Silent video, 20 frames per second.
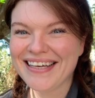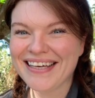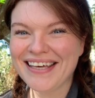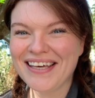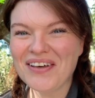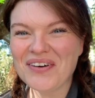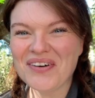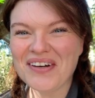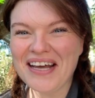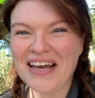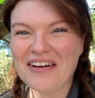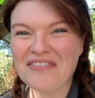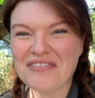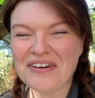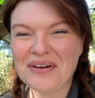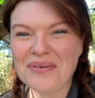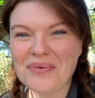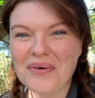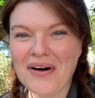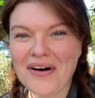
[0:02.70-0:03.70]
Kia ora
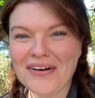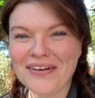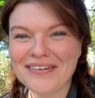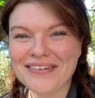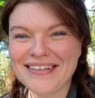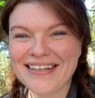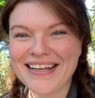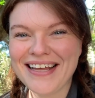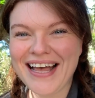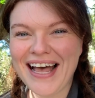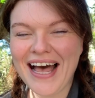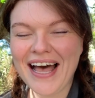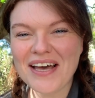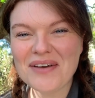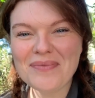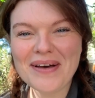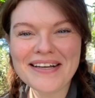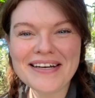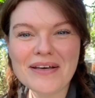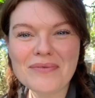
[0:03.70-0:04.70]
everyone. Hi,
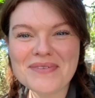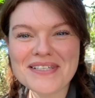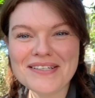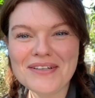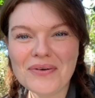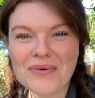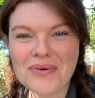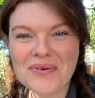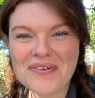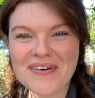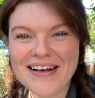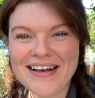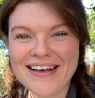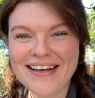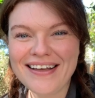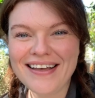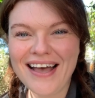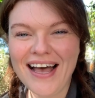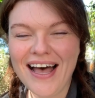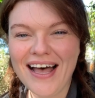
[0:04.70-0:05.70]
my name is
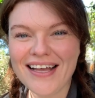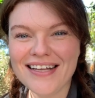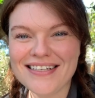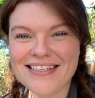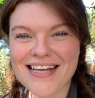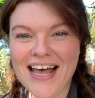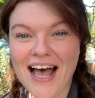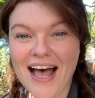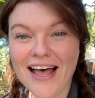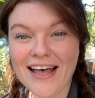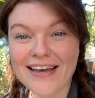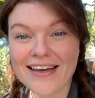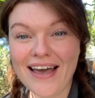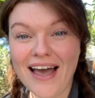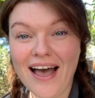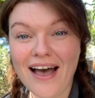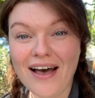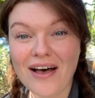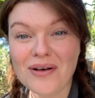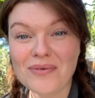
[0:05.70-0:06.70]
Laura and I
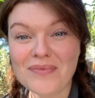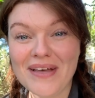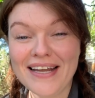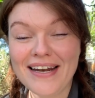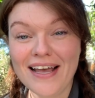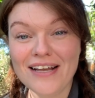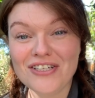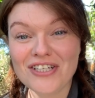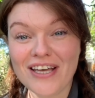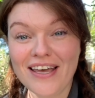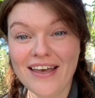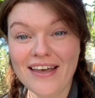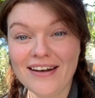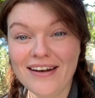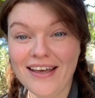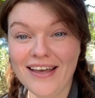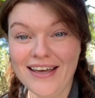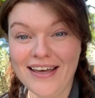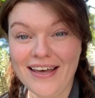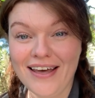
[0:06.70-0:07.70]
am an educator
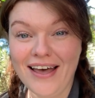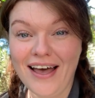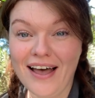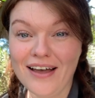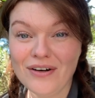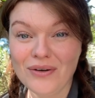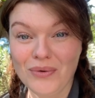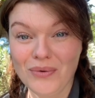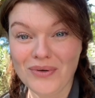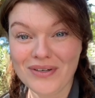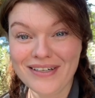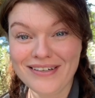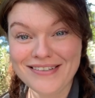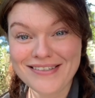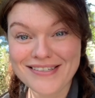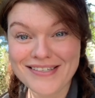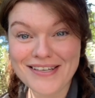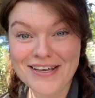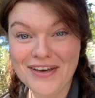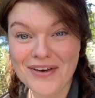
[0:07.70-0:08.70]
here at
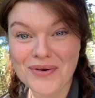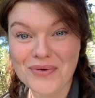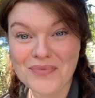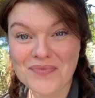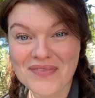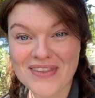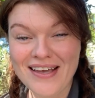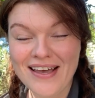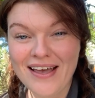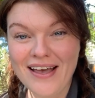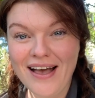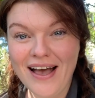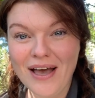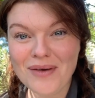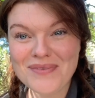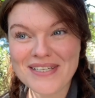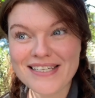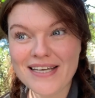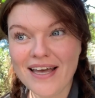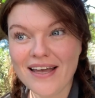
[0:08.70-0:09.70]
Auckland Zoo.
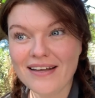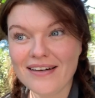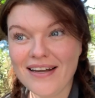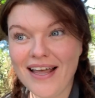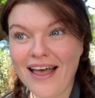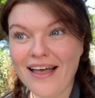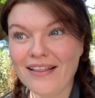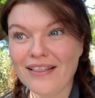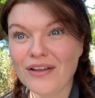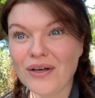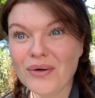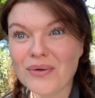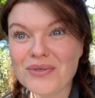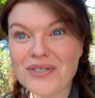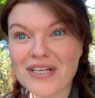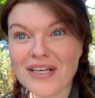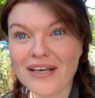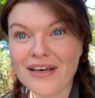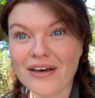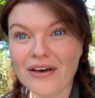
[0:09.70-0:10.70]
I'm saying hello
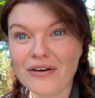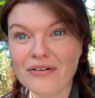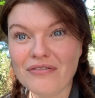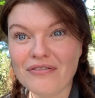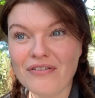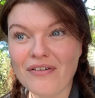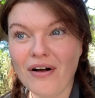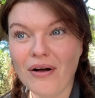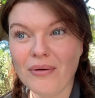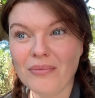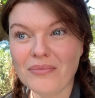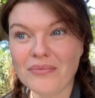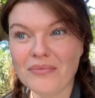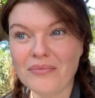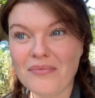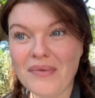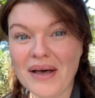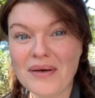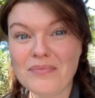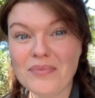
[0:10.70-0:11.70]
to you from
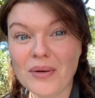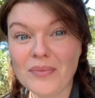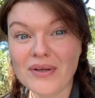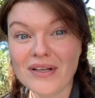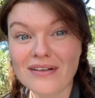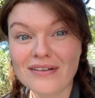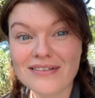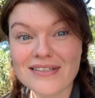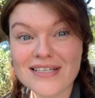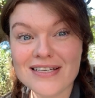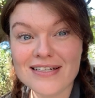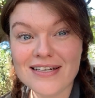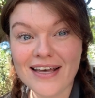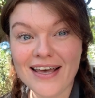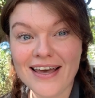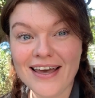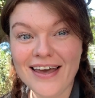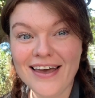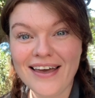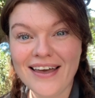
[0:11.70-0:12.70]
my bubble
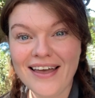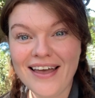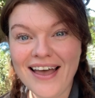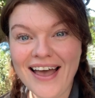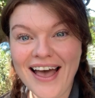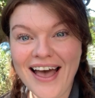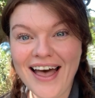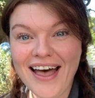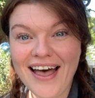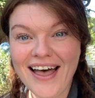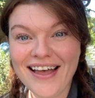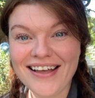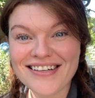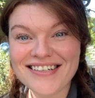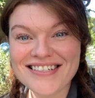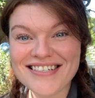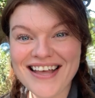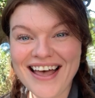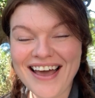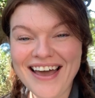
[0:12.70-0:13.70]
today
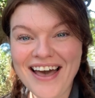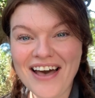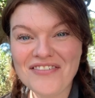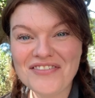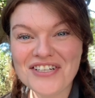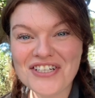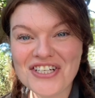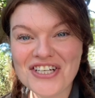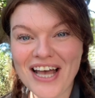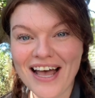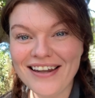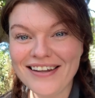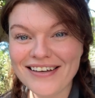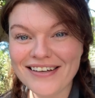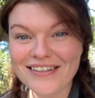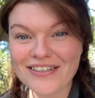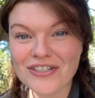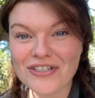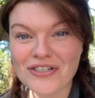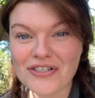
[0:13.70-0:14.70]
and I have a
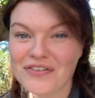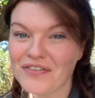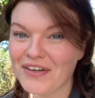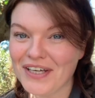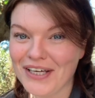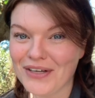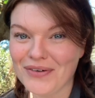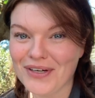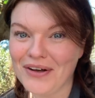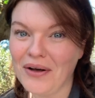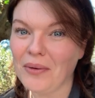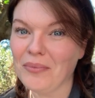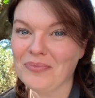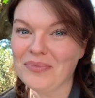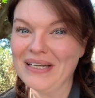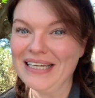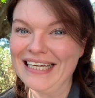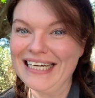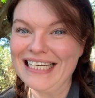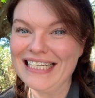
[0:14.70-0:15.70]
challenge for you to
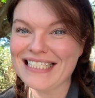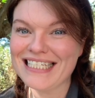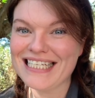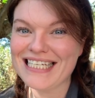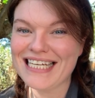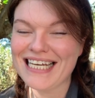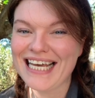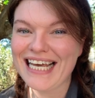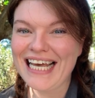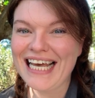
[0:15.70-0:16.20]
complete.